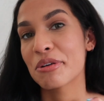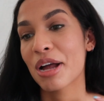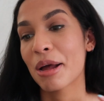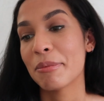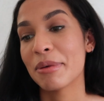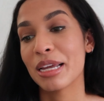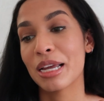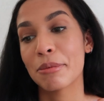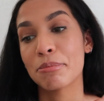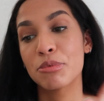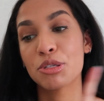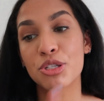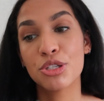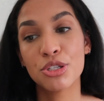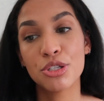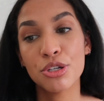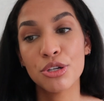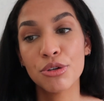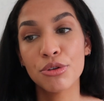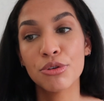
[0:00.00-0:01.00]
coming up
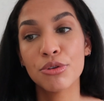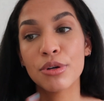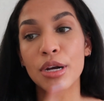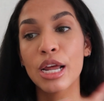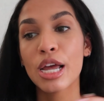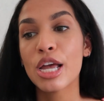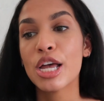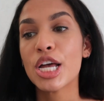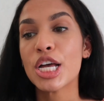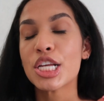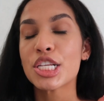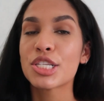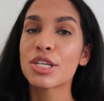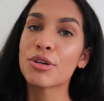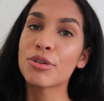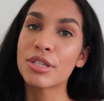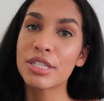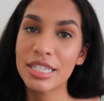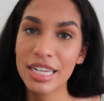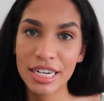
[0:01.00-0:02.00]
soon,
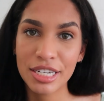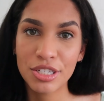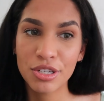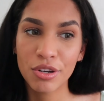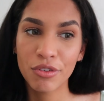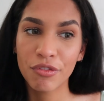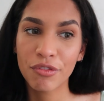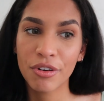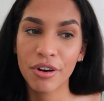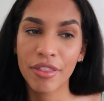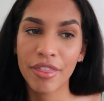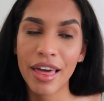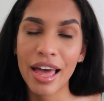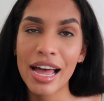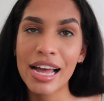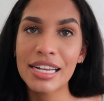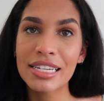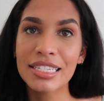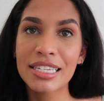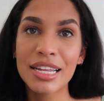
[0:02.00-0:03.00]
so stay tuned for
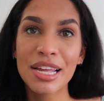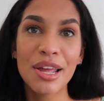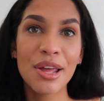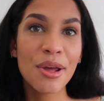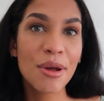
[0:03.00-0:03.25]
that.